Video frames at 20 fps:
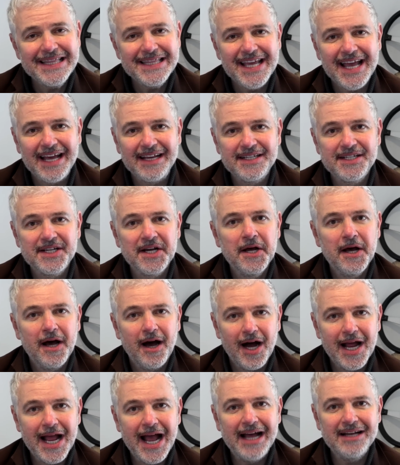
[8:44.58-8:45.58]
the end,
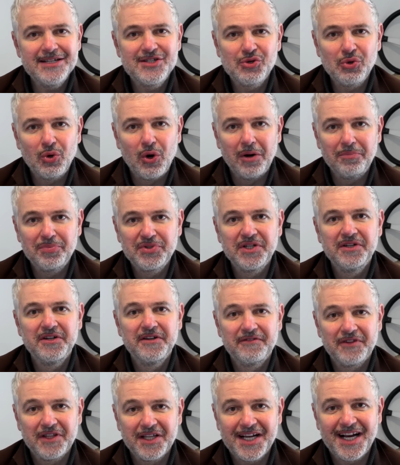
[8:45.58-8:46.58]
I had to opt
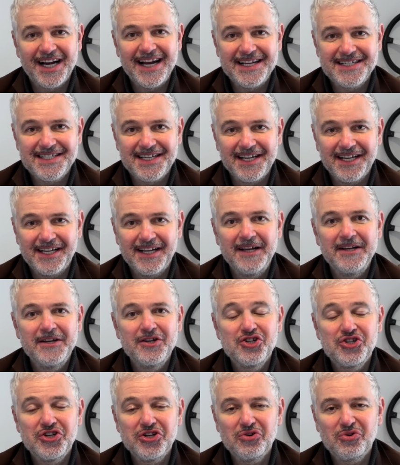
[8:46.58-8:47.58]
for the classic
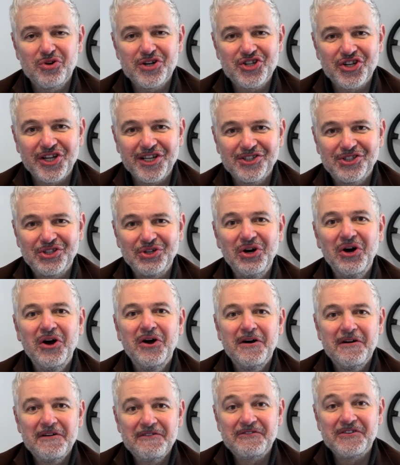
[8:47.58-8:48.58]
500
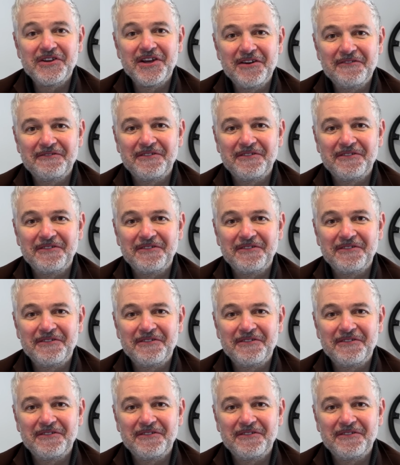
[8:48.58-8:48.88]
Fiat